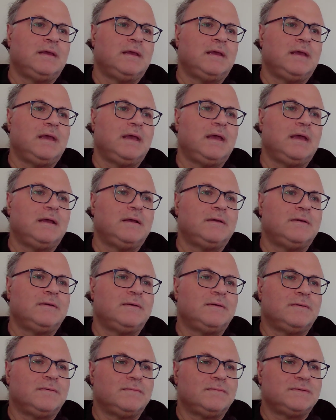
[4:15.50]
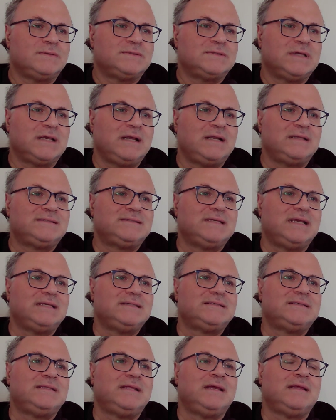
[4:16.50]
TARIEL
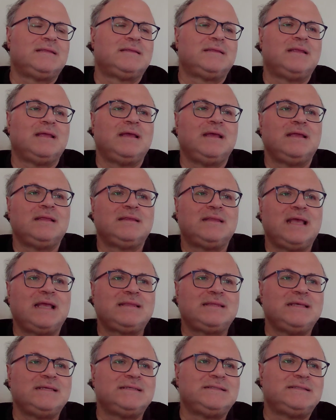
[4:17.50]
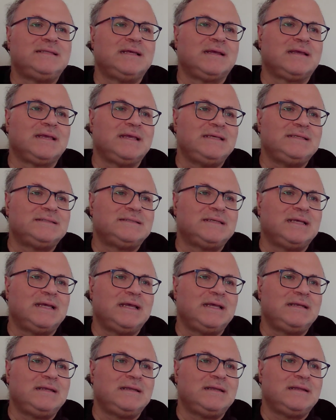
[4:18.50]
says that that is the
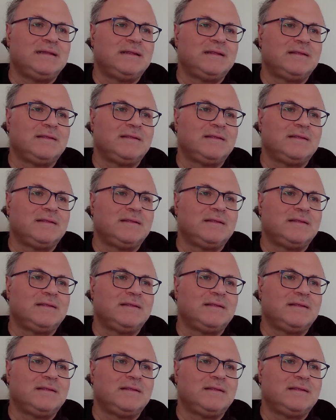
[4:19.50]
reason